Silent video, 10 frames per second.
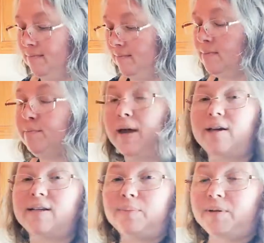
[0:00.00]
my
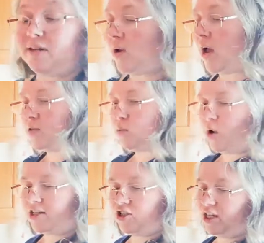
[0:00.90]
husband, I
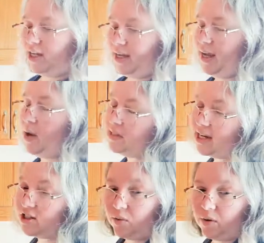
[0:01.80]
was
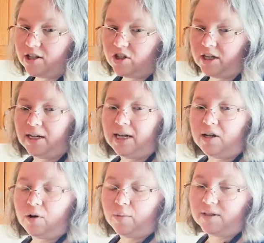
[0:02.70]
actually watching Needy
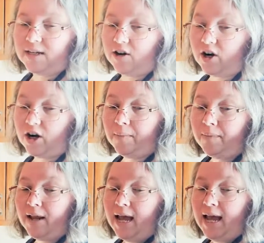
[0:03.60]
Homesteader,
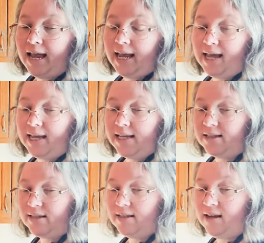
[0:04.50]

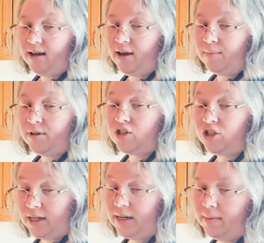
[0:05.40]
and
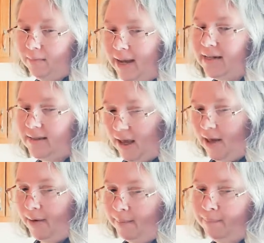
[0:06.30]
she made
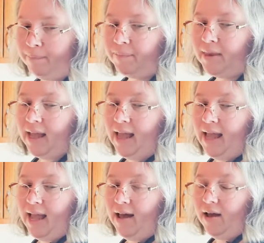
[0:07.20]
some
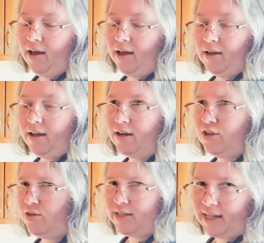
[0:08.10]

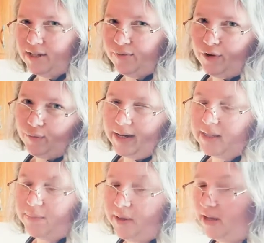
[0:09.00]
using a different
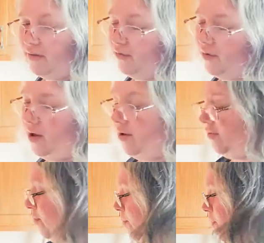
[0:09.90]
recipe of
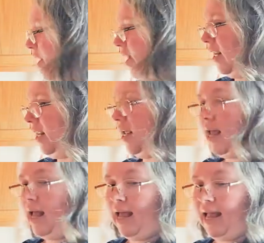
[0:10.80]
bread,
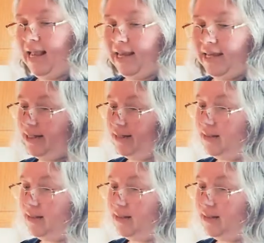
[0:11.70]
and